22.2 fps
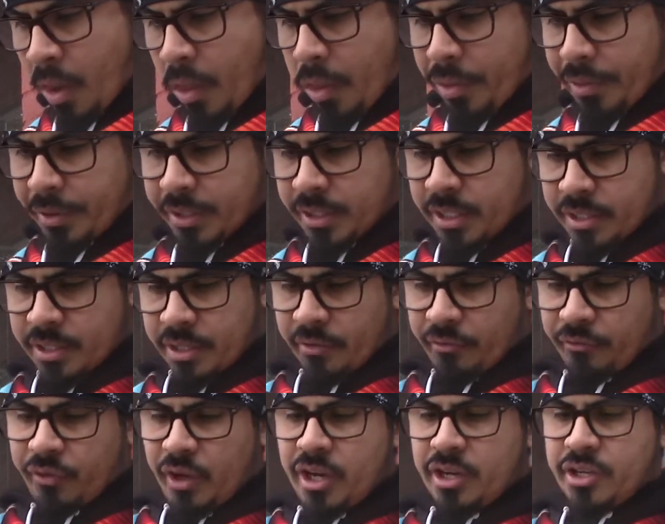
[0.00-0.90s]
This is
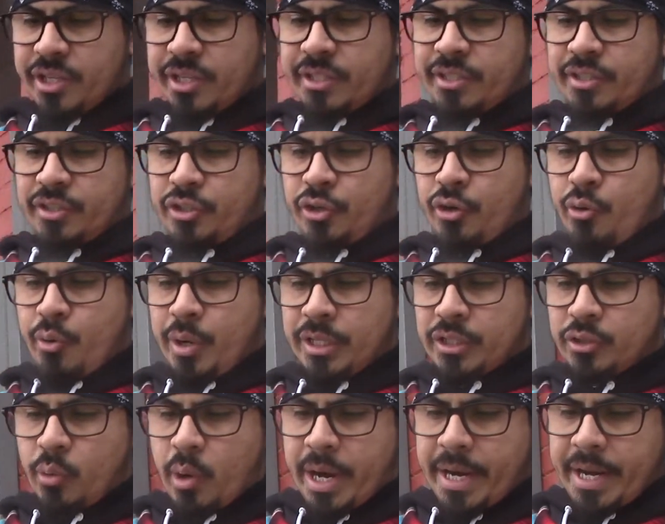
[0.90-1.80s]
Ephesians
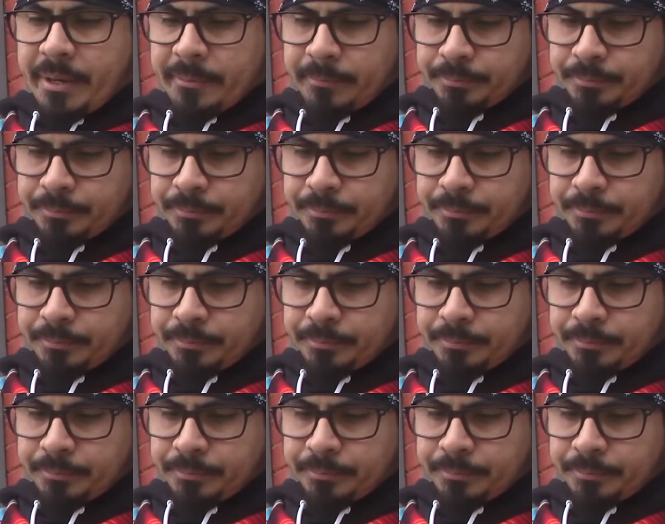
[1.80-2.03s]
2:20.